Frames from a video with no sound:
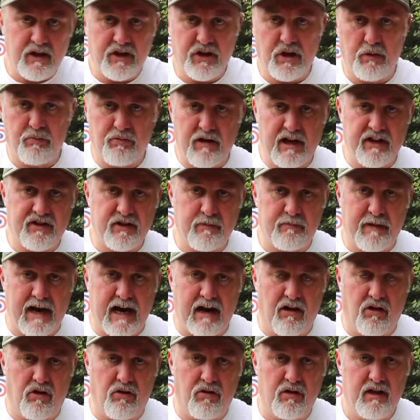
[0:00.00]
you break the
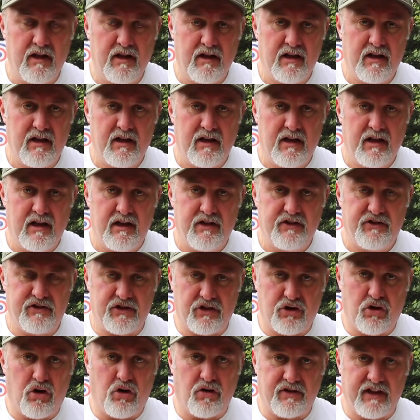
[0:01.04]
barrel to
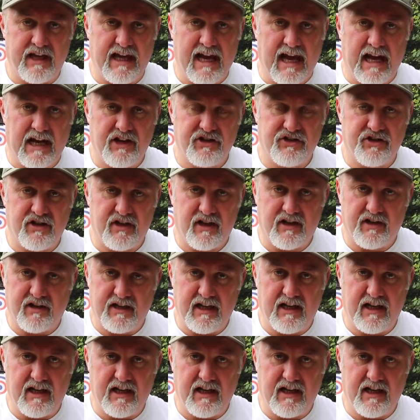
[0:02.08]
cock the action,